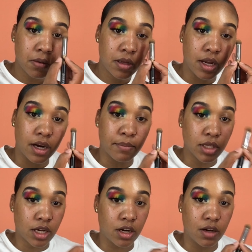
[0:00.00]
And I'm
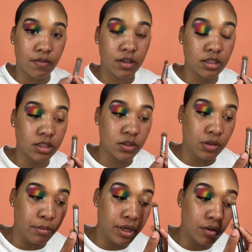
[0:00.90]
looking off to a
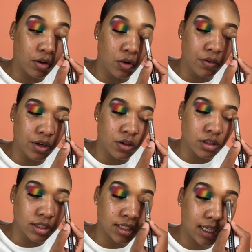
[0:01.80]
mirror over here on
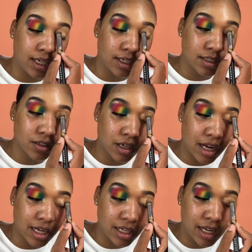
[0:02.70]
the side so that I
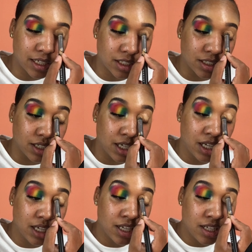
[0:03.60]
can actually
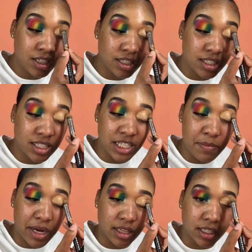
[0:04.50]
see
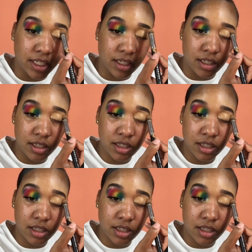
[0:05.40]
my lid.